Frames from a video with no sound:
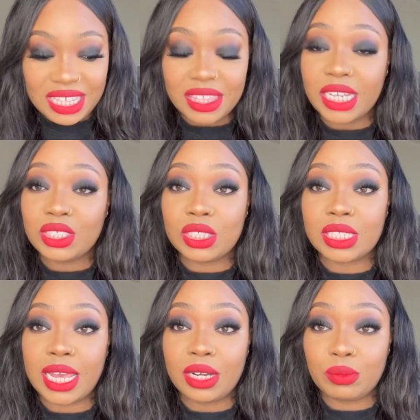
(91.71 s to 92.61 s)
that's just
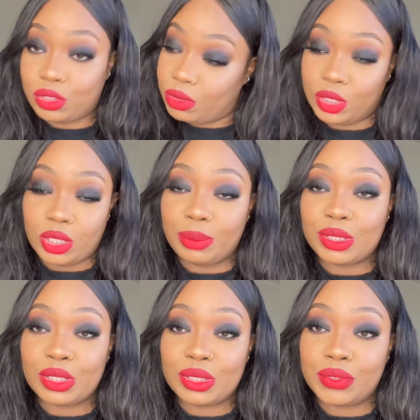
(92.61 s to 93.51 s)
that. We just want to jump
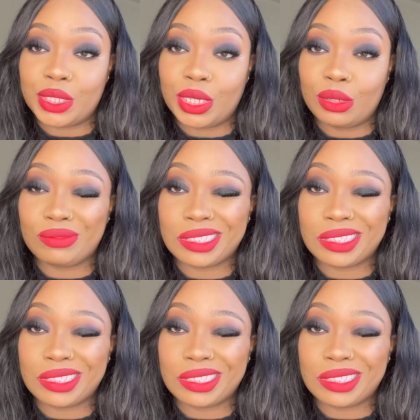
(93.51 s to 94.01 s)
into this video.